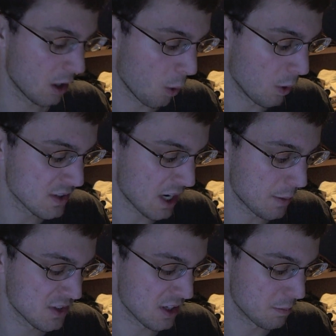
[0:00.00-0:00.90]
What time
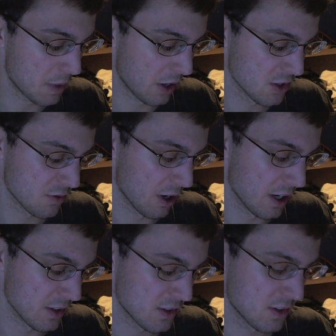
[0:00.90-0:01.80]
is it in Paris,
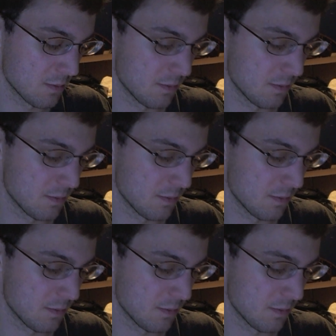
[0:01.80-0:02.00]
France?